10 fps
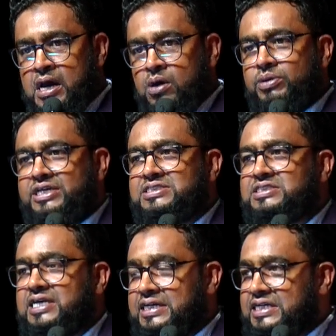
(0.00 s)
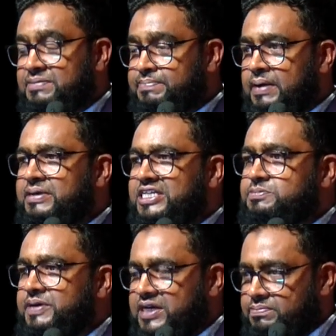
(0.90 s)
we started a public
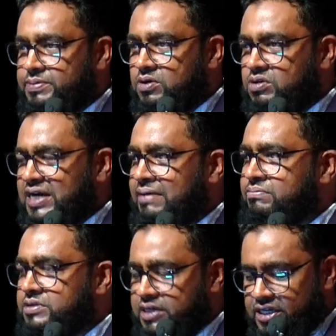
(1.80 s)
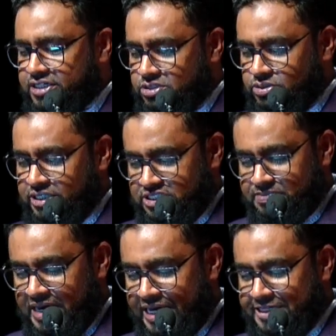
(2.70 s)
speaking program nearly 2 years
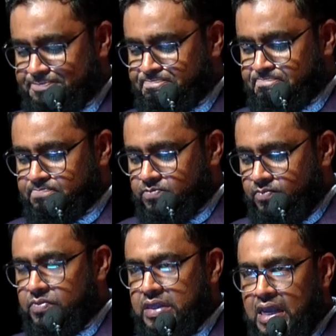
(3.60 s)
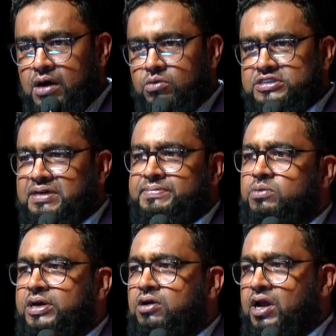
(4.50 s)
back. It's
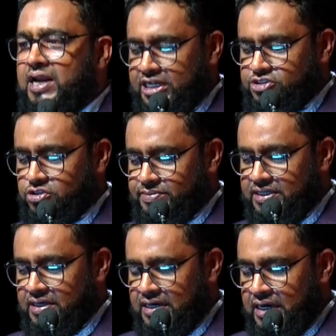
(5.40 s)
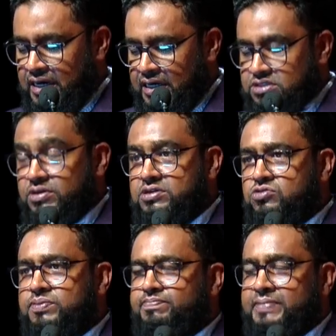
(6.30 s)
something we call Anjuman. So a
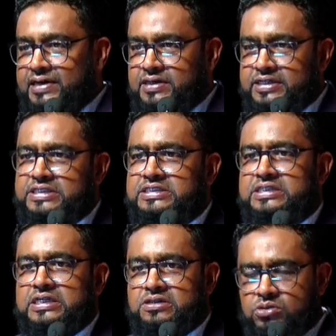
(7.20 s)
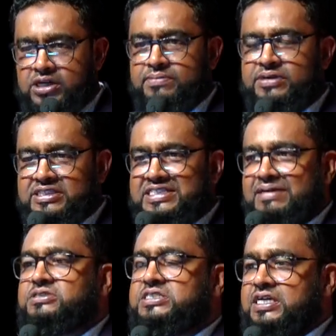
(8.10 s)
team of mentors took it amongst
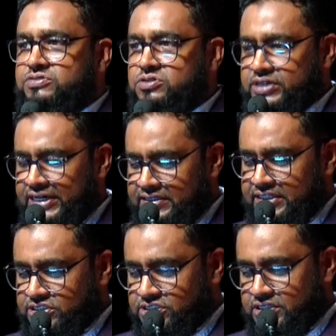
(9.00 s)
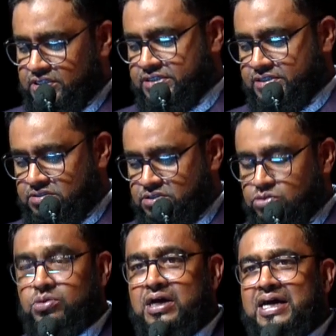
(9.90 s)
themselves to train these children
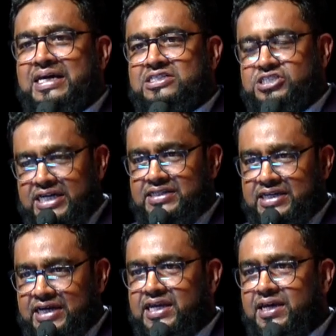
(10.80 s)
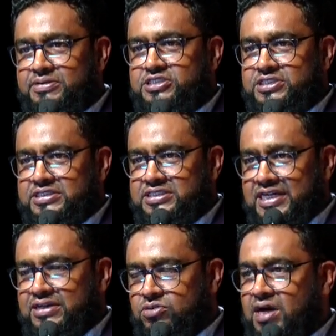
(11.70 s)
to shed the inhibitions
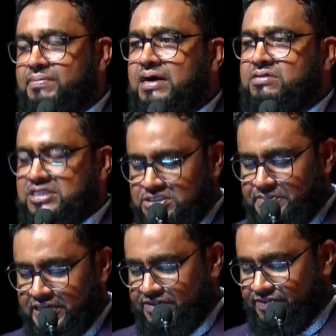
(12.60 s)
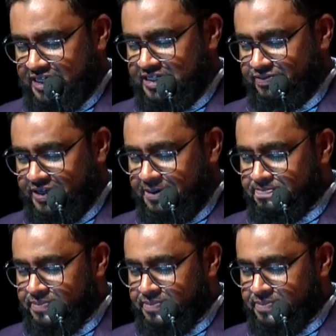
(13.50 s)
and to come out and speak effectively.